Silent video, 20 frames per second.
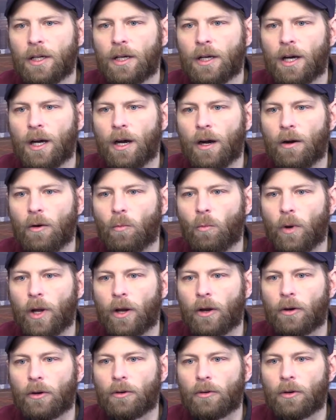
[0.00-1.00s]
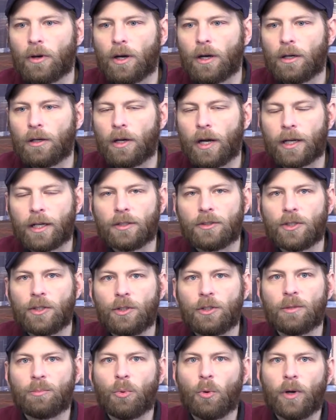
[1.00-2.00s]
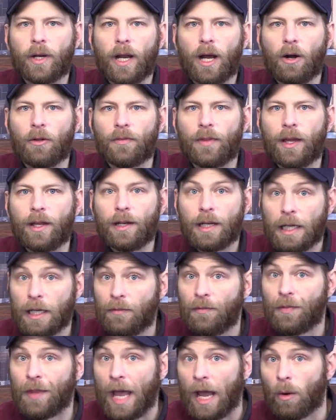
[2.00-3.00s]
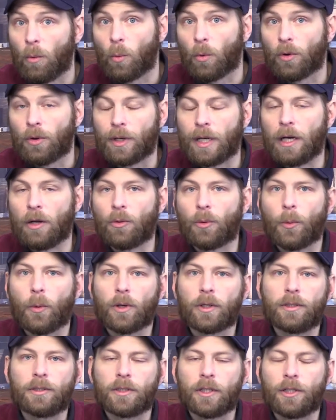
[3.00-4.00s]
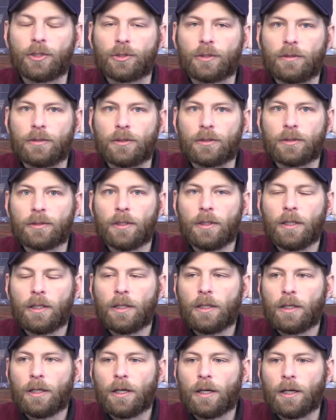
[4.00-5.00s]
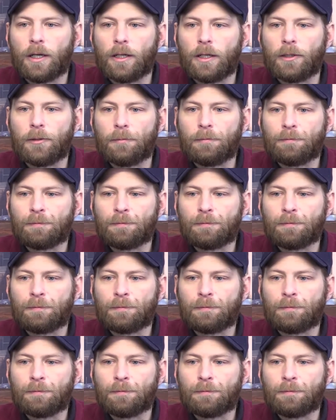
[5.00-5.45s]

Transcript: uh, where uh, I continue to point out that in that World Health Organization's um,